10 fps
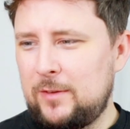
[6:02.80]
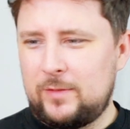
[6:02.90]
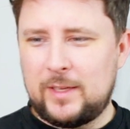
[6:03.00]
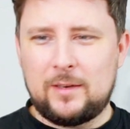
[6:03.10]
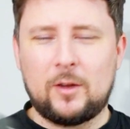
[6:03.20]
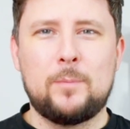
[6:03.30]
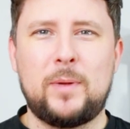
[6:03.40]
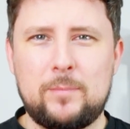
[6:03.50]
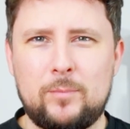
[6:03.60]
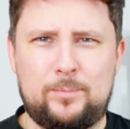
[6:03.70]
uplifting, like a
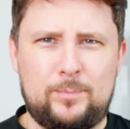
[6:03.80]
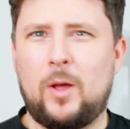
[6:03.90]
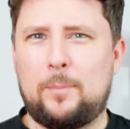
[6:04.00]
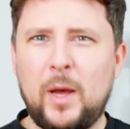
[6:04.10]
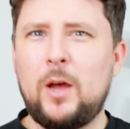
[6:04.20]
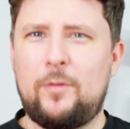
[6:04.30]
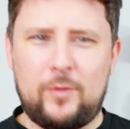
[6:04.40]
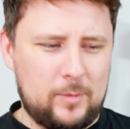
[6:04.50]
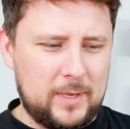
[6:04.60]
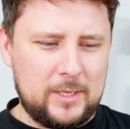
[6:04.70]
bit like
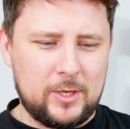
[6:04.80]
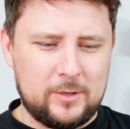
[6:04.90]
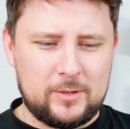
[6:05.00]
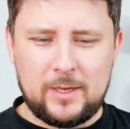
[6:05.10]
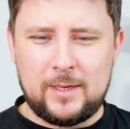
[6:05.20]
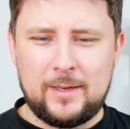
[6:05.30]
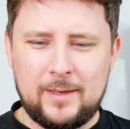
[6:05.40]
perfumey. You could